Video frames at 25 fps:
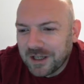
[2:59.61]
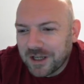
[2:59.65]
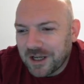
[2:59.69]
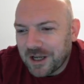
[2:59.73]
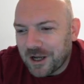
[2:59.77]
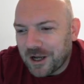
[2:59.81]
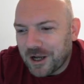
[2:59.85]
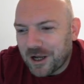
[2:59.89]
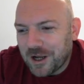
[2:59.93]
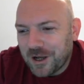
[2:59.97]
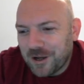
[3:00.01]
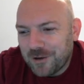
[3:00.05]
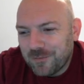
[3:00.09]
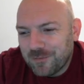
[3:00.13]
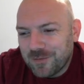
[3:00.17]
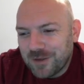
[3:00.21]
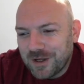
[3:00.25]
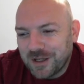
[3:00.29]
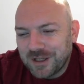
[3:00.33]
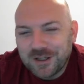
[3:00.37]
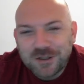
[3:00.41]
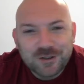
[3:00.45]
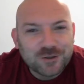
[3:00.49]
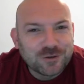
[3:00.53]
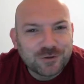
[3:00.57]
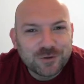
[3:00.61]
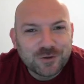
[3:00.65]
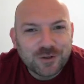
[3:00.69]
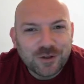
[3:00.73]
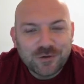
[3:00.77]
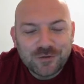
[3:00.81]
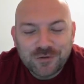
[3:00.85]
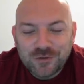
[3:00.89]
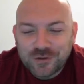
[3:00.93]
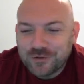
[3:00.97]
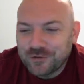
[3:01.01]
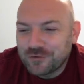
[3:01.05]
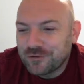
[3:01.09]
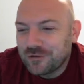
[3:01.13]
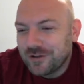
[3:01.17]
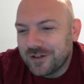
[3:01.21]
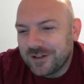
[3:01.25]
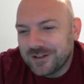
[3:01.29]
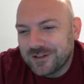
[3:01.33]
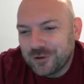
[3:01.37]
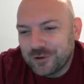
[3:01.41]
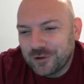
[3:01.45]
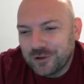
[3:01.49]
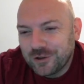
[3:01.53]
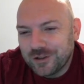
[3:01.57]
Against toughness 3,
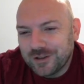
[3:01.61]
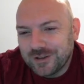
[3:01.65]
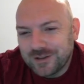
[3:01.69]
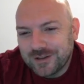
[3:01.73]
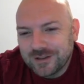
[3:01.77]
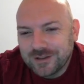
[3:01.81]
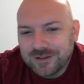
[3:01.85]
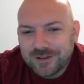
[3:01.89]
it's not good.